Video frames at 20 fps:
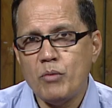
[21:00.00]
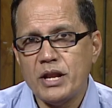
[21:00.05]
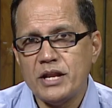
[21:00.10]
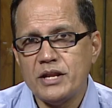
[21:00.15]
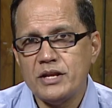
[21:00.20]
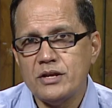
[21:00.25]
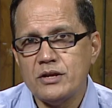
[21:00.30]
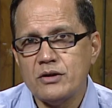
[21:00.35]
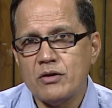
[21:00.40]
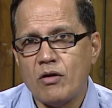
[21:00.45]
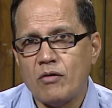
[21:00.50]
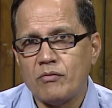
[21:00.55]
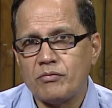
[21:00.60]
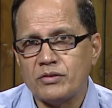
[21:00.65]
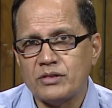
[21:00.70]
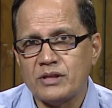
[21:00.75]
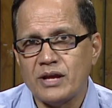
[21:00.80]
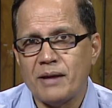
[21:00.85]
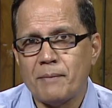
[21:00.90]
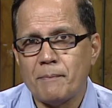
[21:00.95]
many of
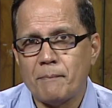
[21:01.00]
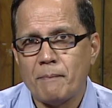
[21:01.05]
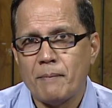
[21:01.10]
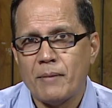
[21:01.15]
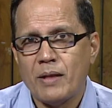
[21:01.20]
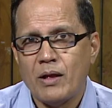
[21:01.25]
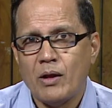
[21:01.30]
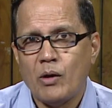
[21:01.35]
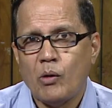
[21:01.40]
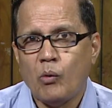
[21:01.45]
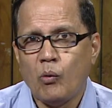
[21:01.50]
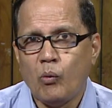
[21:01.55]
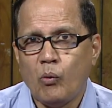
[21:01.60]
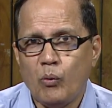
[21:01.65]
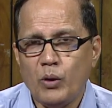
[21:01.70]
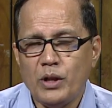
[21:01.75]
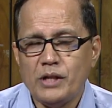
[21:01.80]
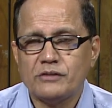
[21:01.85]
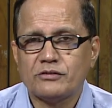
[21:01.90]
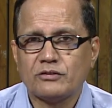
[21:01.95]
them
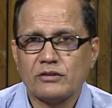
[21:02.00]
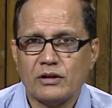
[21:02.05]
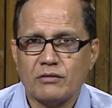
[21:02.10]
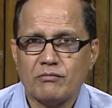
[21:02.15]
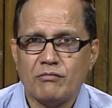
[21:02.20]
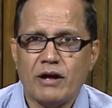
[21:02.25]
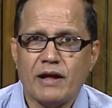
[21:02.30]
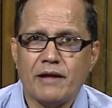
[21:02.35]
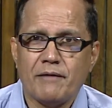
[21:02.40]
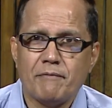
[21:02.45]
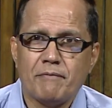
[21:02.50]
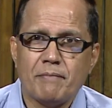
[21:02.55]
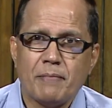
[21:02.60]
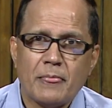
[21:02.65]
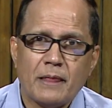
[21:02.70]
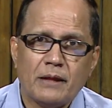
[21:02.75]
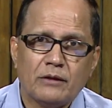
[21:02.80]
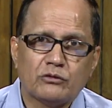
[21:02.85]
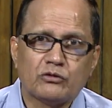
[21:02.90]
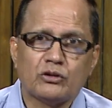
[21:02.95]
will survive,
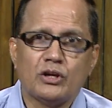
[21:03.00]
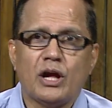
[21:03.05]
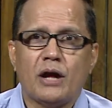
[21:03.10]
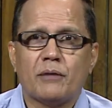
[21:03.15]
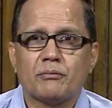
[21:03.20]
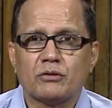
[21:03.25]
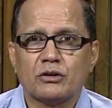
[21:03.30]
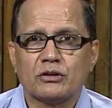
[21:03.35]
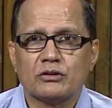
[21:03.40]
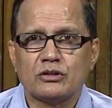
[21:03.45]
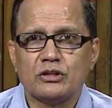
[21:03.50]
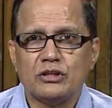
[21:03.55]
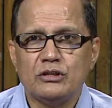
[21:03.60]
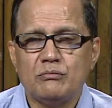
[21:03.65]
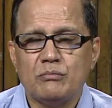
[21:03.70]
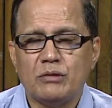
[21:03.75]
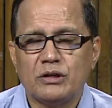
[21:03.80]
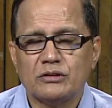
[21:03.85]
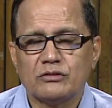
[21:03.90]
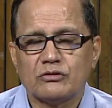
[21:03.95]
say after
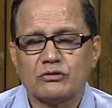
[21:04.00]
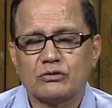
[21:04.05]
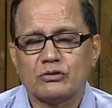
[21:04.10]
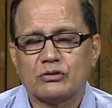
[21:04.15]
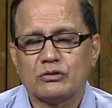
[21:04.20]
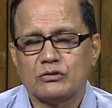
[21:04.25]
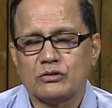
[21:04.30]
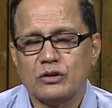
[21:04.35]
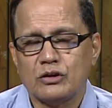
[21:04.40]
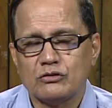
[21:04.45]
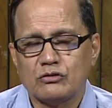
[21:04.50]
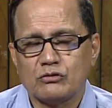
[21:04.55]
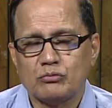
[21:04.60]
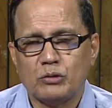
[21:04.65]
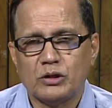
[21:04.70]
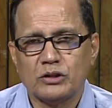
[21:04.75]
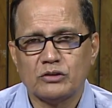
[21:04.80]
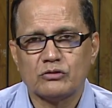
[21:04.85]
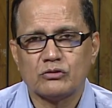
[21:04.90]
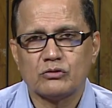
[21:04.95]
3 months, 6
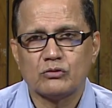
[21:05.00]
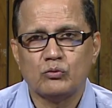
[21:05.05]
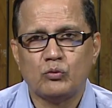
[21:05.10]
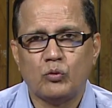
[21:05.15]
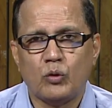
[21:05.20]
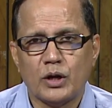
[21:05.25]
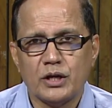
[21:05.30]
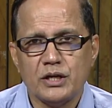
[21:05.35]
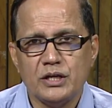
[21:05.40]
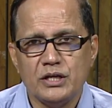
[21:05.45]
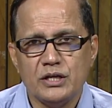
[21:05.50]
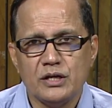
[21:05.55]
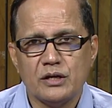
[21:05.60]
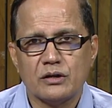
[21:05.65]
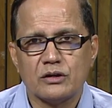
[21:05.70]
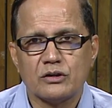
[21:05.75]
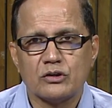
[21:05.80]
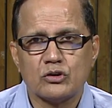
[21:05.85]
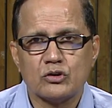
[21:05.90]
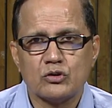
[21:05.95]
months, 1
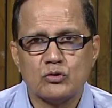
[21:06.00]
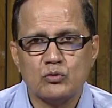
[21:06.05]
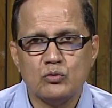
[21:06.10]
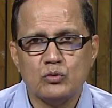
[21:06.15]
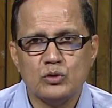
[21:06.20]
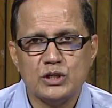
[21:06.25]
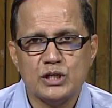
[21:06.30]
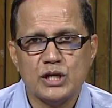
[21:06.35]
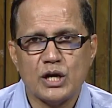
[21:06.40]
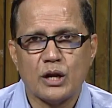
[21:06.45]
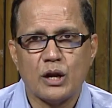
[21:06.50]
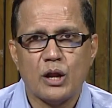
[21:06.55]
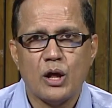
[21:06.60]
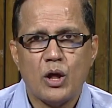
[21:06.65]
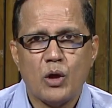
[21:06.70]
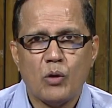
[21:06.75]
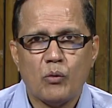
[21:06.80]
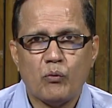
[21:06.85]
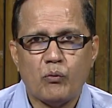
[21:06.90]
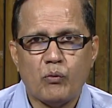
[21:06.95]
year, 2 year,
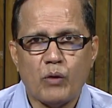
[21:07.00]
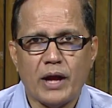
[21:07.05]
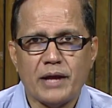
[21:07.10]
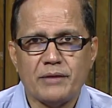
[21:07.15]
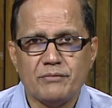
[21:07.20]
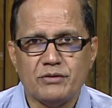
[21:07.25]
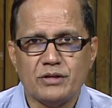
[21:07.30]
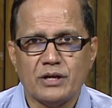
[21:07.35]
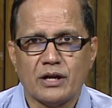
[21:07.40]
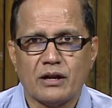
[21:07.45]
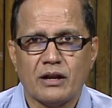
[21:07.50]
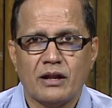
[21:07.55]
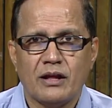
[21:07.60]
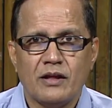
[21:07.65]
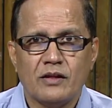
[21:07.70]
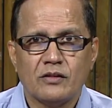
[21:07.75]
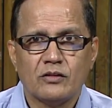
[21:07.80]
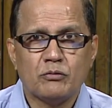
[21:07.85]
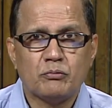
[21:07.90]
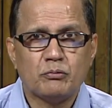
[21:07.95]
5 year,
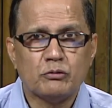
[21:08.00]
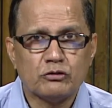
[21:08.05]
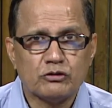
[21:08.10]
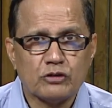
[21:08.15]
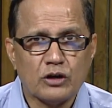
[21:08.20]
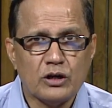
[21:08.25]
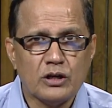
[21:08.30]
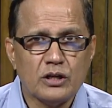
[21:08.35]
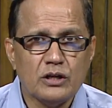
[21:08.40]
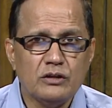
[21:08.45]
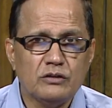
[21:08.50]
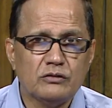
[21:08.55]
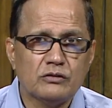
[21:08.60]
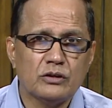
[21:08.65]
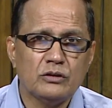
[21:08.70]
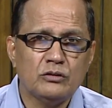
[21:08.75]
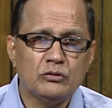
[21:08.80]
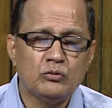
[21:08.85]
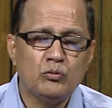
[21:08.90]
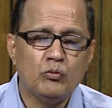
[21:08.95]
the
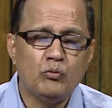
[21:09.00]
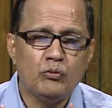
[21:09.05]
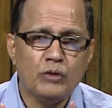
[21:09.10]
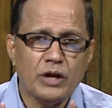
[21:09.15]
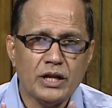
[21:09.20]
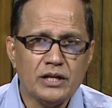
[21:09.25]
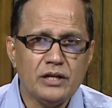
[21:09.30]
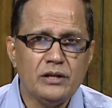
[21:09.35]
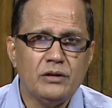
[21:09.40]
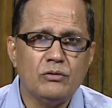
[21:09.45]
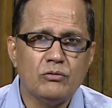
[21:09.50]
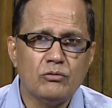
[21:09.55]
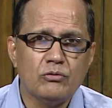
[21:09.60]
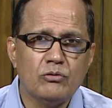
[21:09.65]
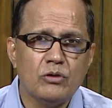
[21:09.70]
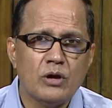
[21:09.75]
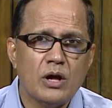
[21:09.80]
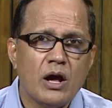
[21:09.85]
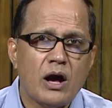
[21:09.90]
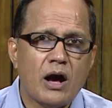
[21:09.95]
percentage is very
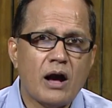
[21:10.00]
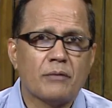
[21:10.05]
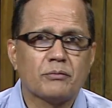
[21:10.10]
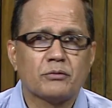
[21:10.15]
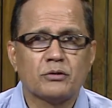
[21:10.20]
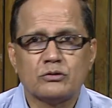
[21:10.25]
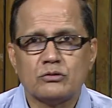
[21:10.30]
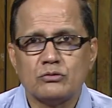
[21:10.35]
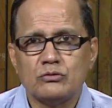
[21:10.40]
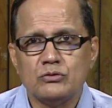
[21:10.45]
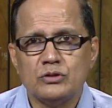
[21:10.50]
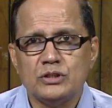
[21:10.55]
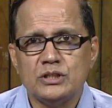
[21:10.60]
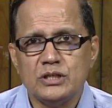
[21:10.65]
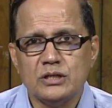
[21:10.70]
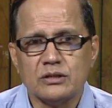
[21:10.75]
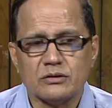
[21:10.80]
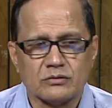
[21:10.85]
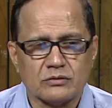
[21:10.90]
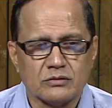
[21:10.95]
low after 2
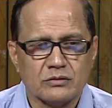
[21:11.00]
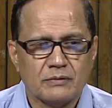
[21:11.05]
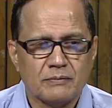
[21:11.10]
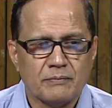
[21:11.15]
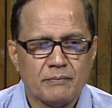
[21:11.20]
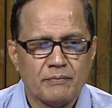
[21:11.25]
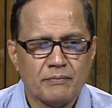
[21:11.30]
years.